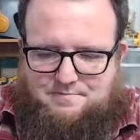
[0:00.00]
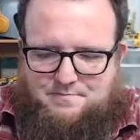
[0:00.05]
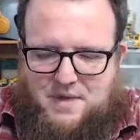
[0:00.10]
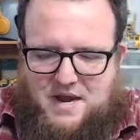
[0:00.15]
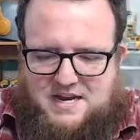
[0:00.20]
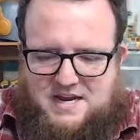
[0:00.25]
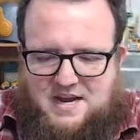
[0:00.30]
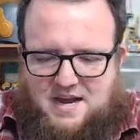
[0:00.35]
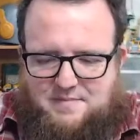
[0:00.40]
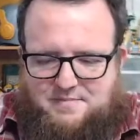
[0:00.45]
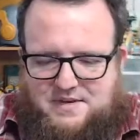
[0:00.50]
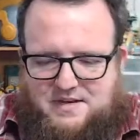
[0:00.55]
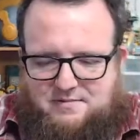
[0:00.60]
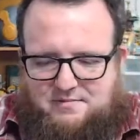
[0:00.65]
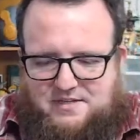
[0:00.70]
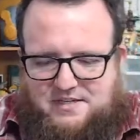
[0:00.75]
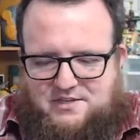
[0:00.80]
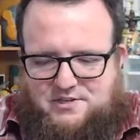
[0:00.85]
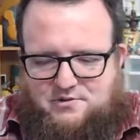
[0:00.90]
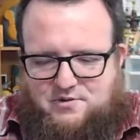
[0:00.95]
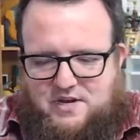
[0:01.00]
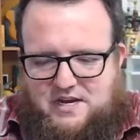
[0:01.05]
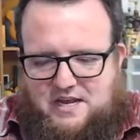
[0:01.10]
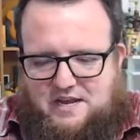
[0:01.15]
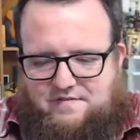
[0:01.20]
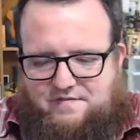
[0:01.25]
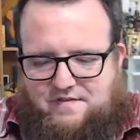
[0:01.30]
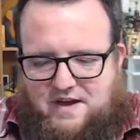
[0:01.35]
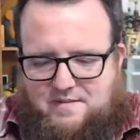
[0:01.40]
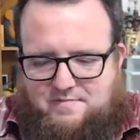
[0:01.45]
might not be able to do it
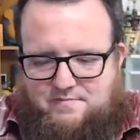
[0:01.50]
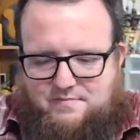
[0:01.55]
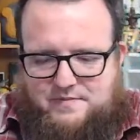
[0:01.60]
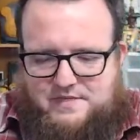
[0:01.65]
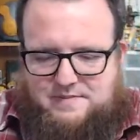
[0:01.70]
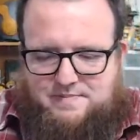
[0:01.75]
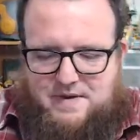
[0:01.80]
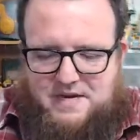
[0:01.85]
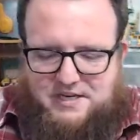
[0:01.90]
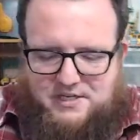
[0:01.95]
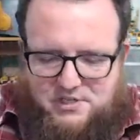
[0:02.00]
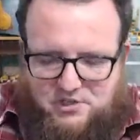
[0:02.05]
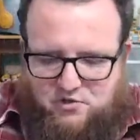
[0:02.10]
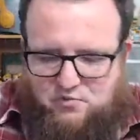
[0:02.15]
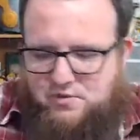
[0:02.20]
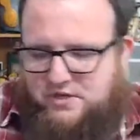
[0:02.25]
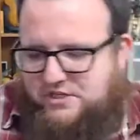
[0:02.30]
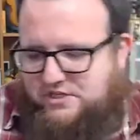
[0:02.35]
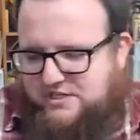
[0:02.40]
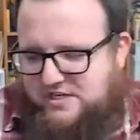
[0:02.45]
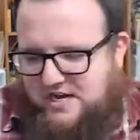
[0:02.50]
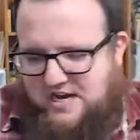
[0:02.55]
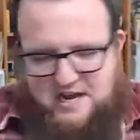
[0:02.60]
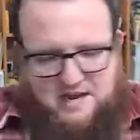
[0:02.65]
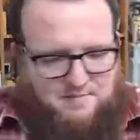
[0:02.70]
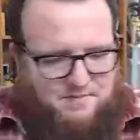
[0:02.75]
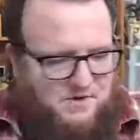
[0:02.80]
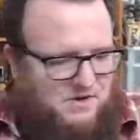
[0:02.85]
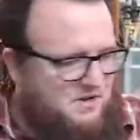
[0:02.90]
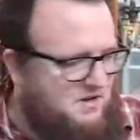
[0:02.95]
if I'm spending too much
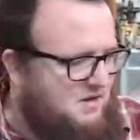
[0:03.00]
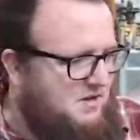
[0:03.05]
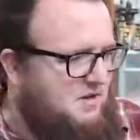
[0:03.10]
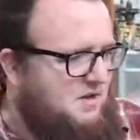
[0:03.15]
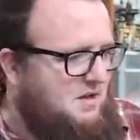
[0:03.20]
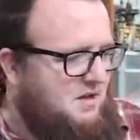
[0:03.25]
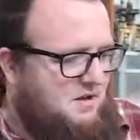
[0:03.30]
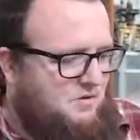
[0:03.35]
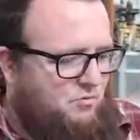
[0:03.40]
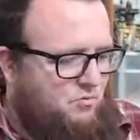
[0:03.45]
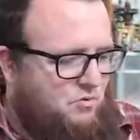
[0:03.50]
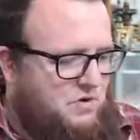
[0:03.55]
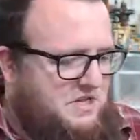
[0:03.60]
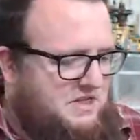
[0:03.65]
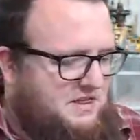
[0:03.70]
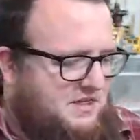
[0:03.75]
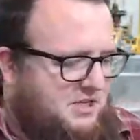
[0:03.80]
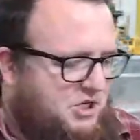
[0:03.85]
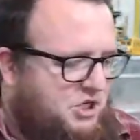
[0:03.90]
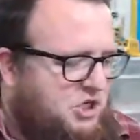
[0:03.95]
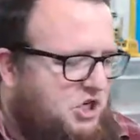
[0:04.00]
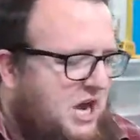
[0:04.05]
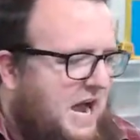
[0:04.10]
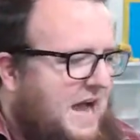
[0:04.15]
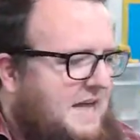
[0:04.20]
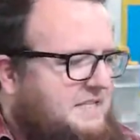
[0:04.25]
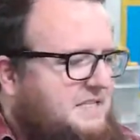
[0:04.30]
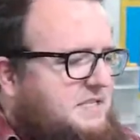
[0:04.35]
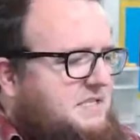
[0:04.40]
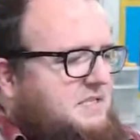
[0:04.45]
time reading the
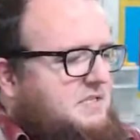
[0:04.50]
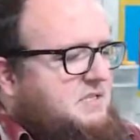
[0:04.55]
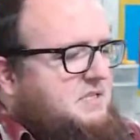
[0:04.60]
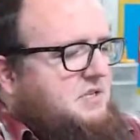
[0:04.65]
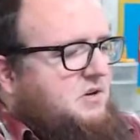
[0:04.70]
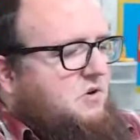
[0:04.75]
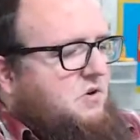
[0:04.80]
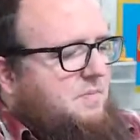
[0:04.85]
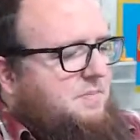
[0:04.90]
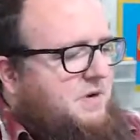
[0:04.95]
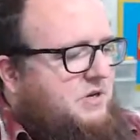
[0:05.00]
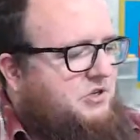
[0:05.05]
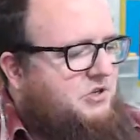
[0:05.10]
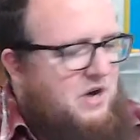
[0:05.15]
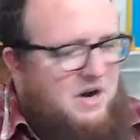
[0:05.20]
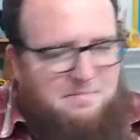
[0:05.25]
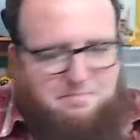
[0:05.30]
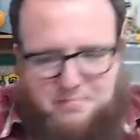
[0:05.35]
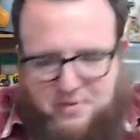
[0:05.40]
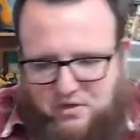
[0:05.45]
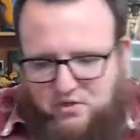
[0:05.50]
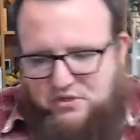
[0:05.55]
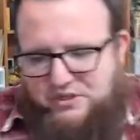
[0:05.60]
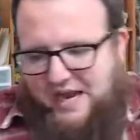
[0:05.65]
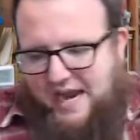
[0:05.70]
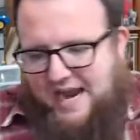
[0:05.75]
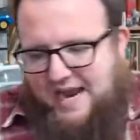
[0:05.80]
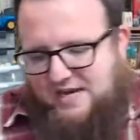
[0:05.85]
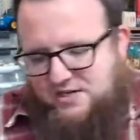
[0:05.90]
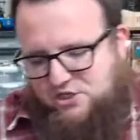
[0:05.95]
chats. So I'm going to try to build
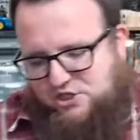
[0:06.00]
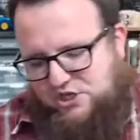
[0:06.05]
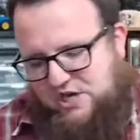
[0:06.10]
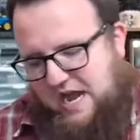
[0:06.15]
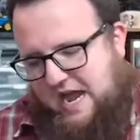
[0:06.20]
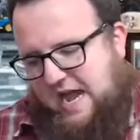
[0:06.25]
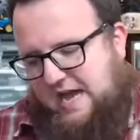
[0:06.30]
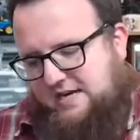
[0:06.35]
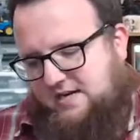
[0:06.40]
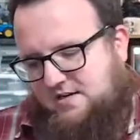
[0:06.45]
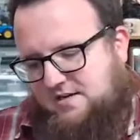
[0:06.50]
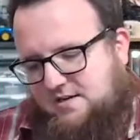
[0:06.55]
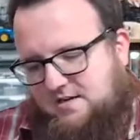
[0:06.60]
and chat.